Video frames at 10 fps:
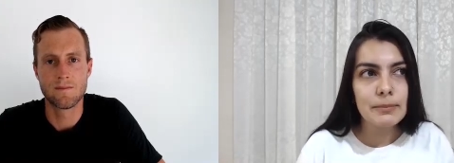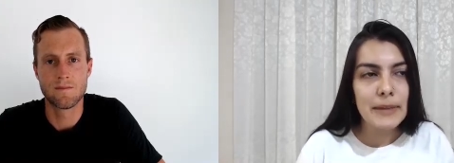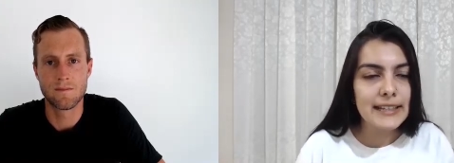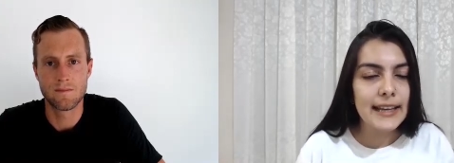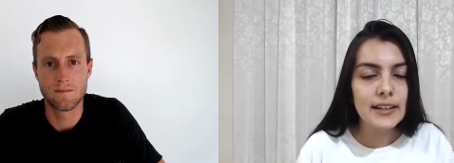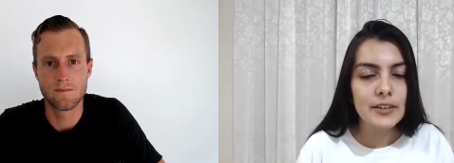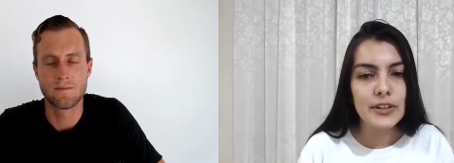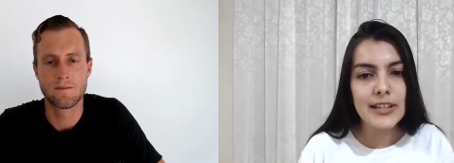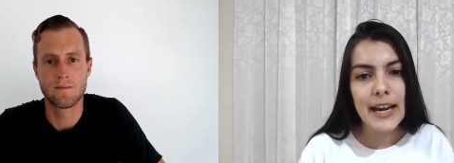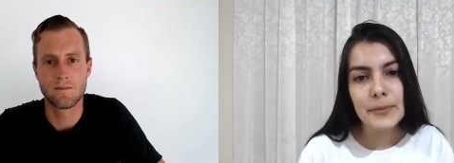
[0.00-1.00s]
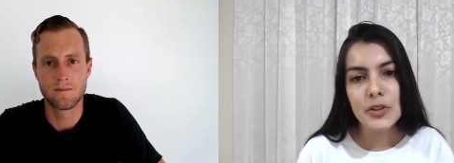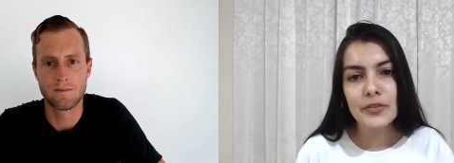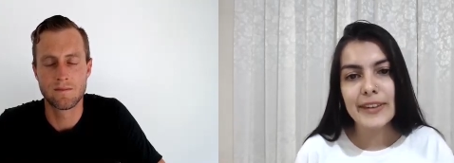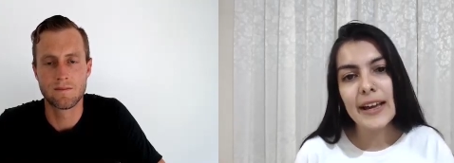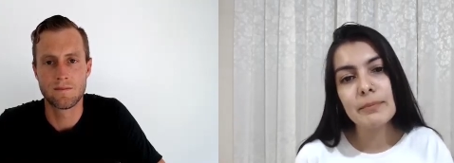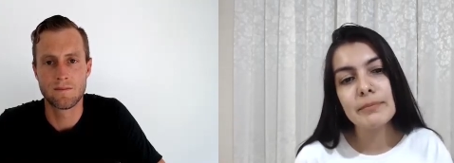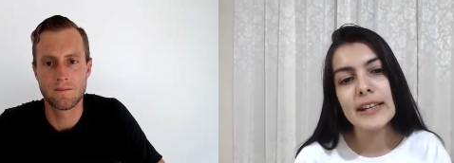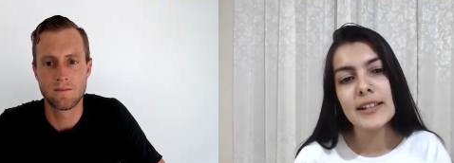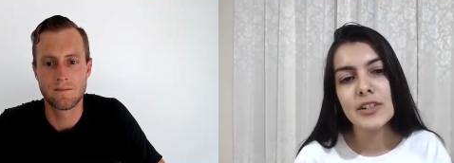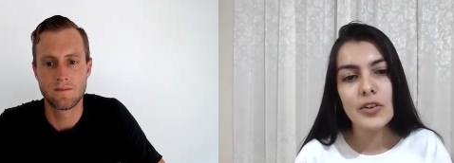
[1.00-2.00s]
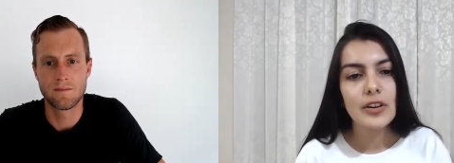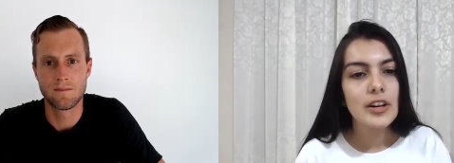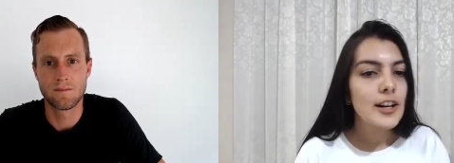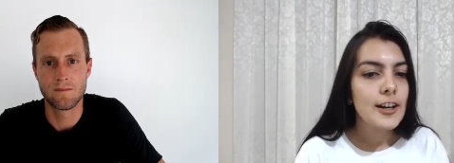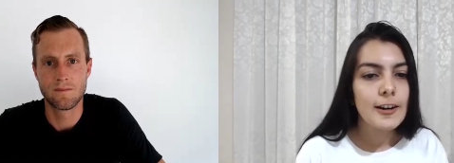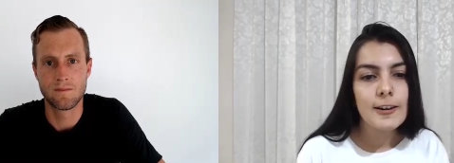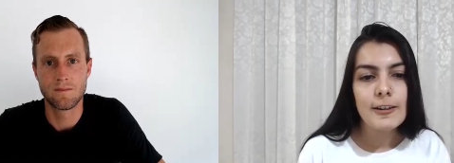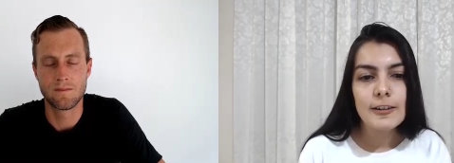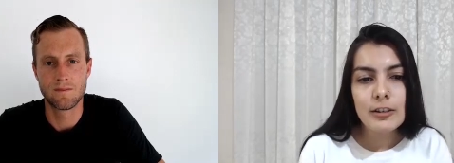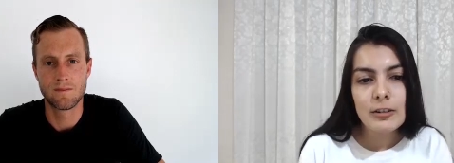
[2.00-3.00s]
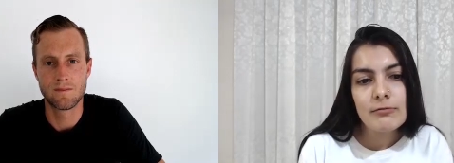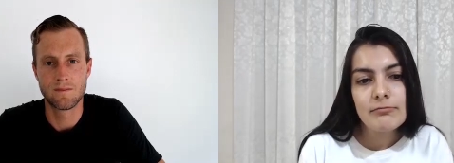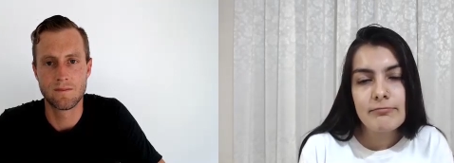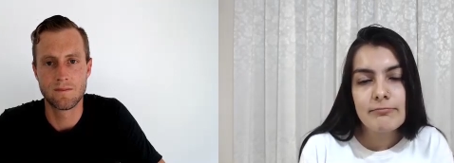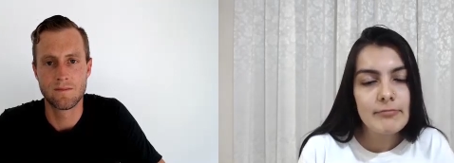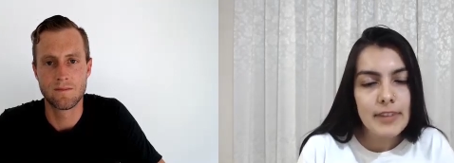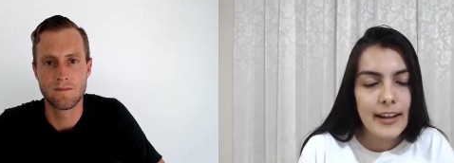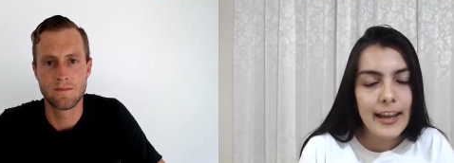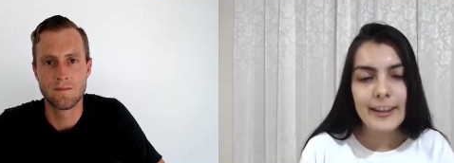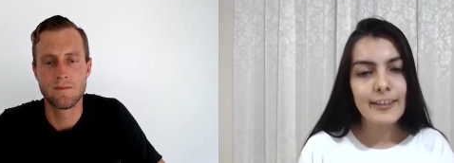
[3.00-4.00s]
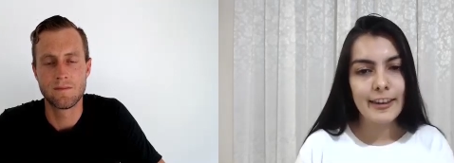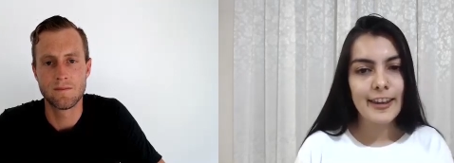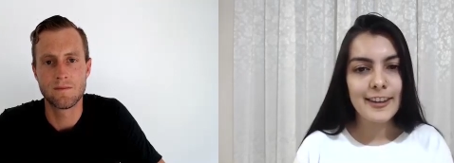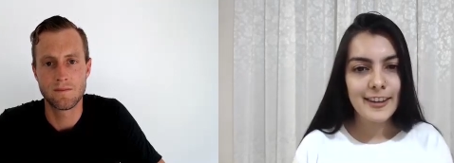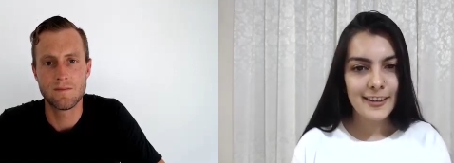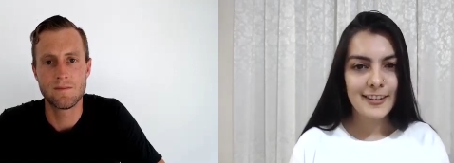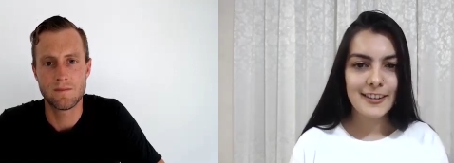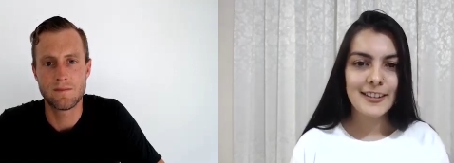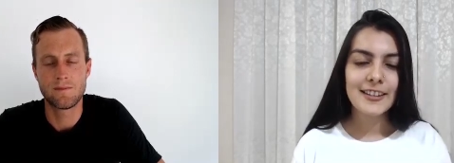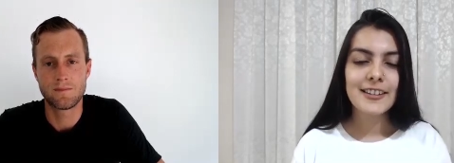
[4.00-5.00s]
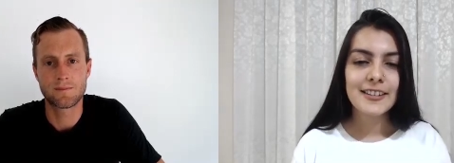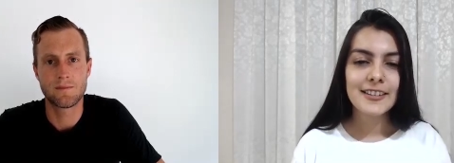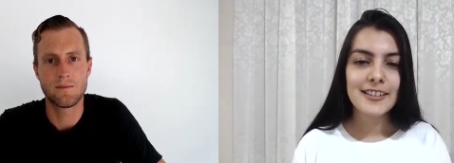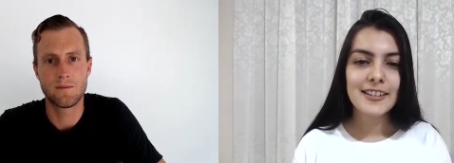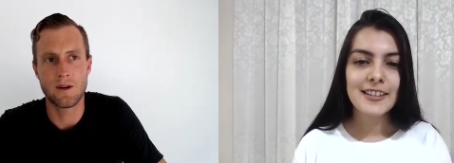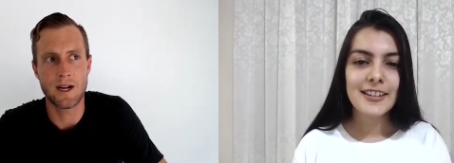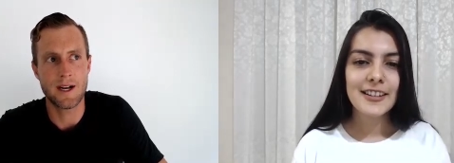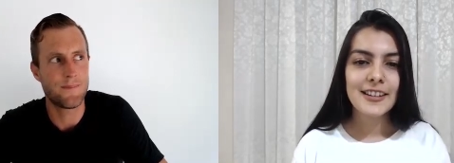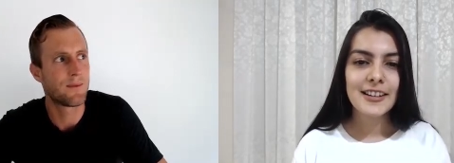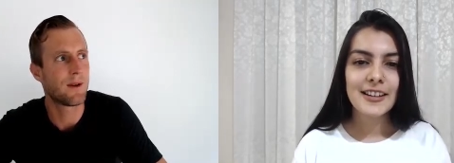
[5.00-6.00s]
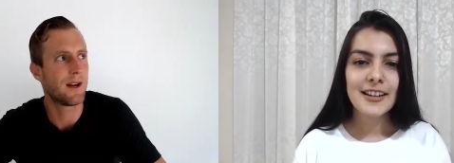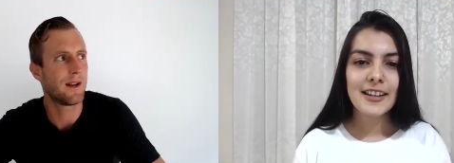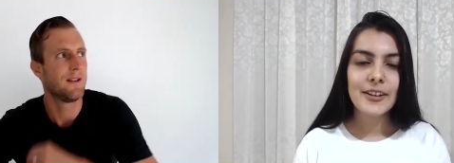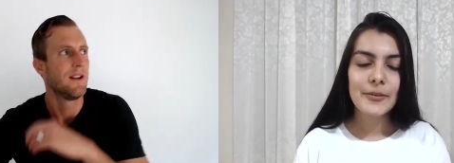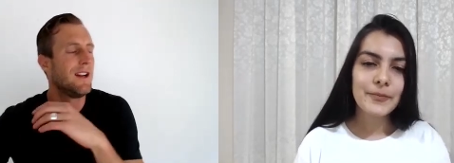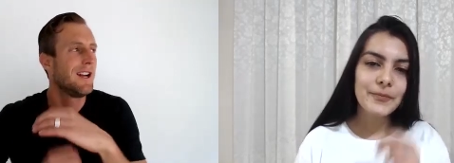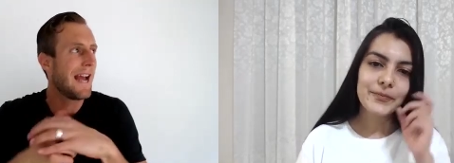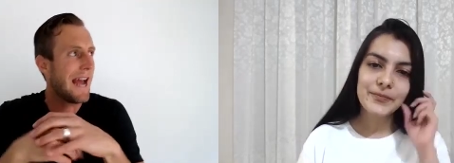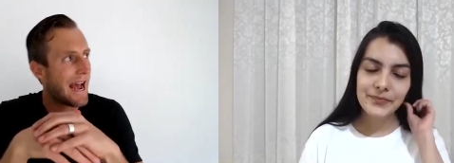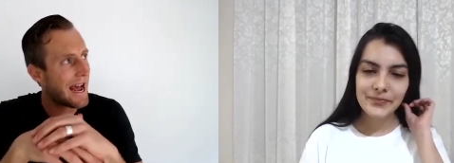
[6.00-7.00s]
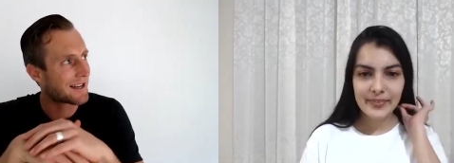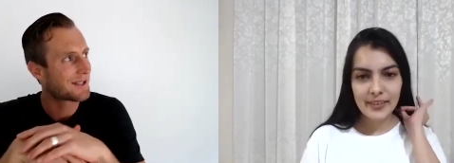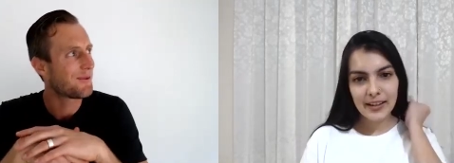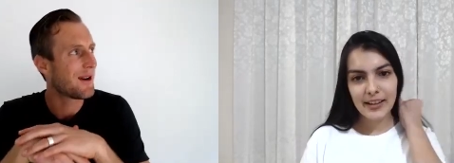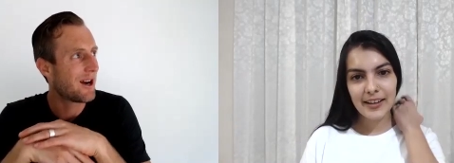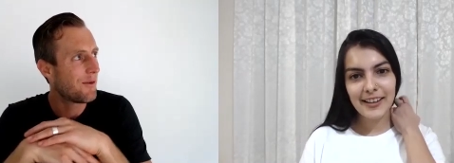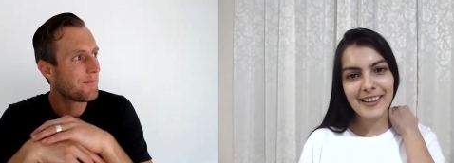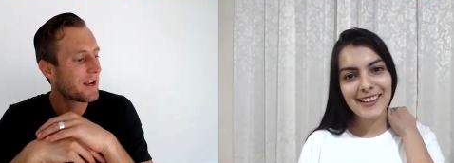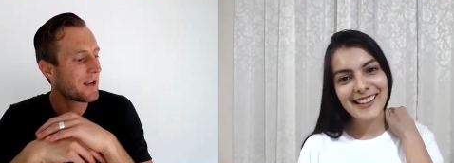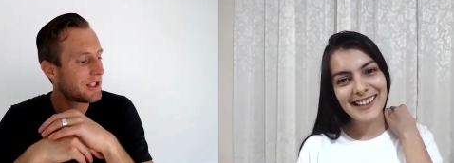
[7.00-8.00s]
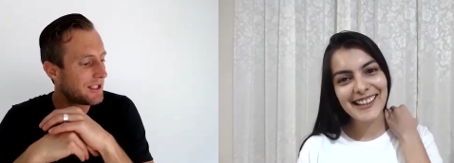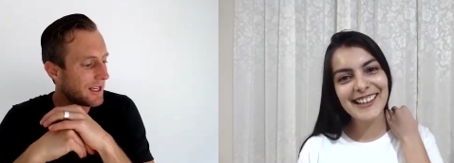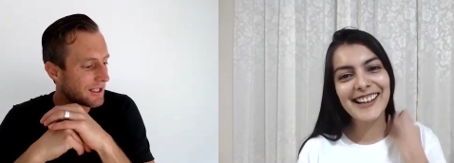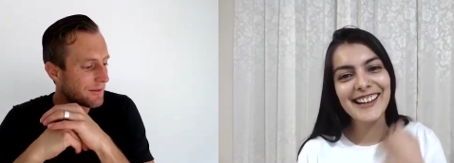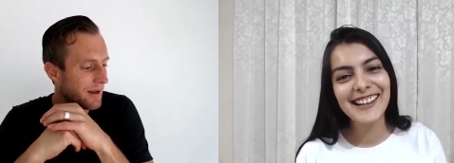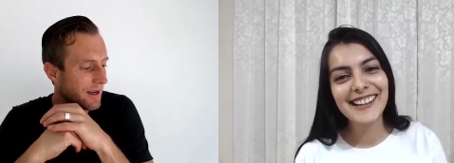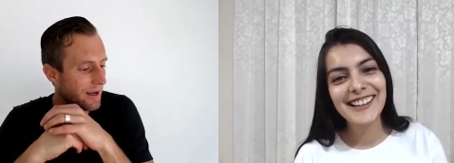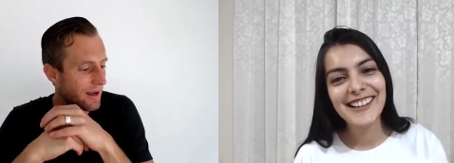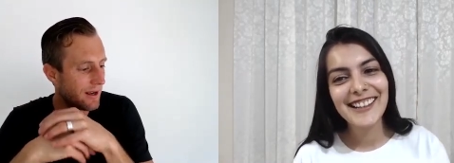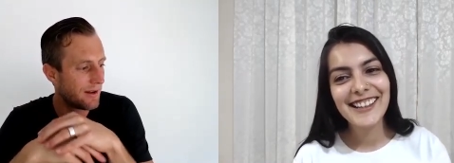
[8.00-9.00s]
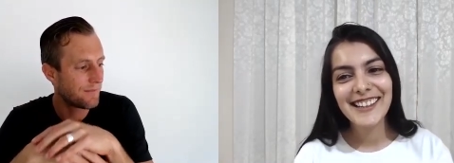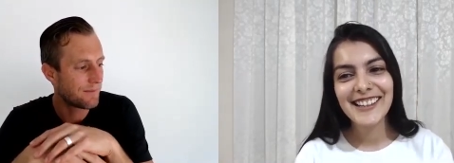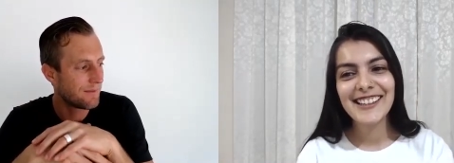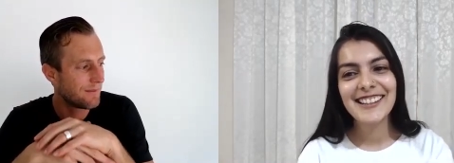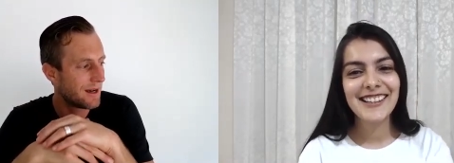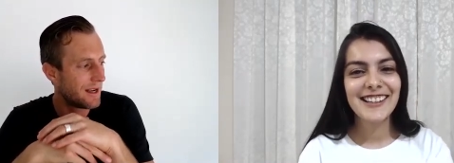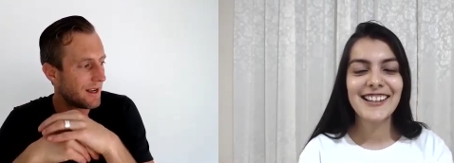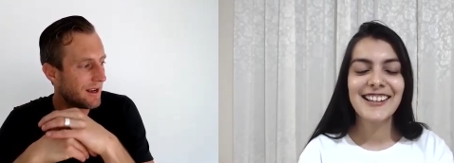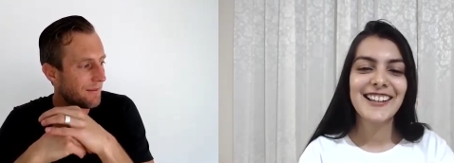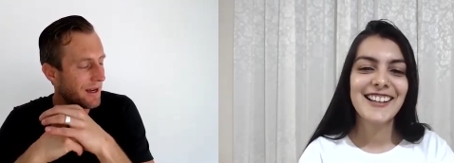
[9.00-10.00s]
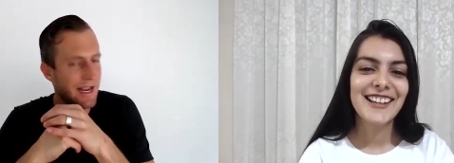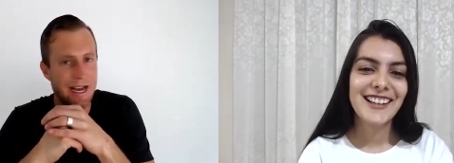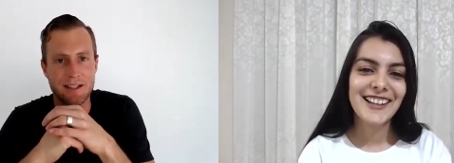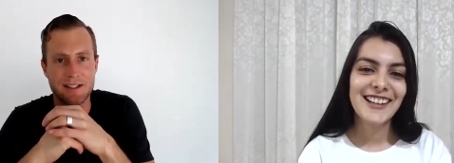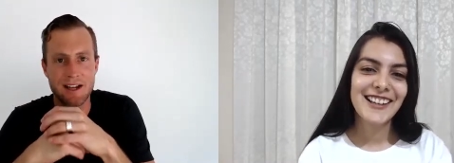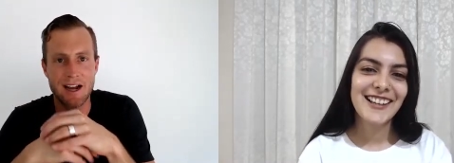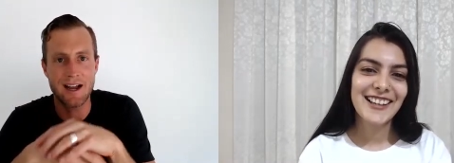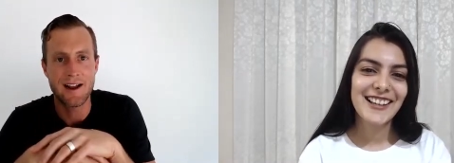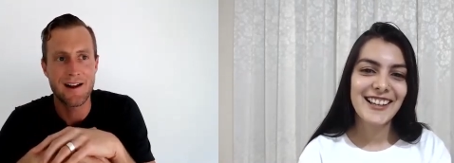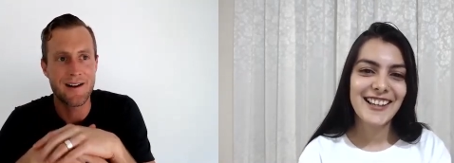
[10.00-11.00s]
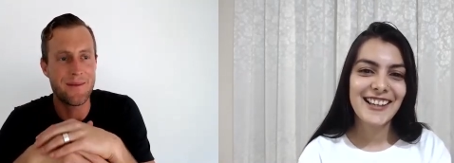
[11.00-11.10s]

Speaker 1: mixing different types of campaigns or, uh, you know, anything.
Speaker 2: Right, right. Hacks. Wow. I should text my. Uh my uh, my ads guy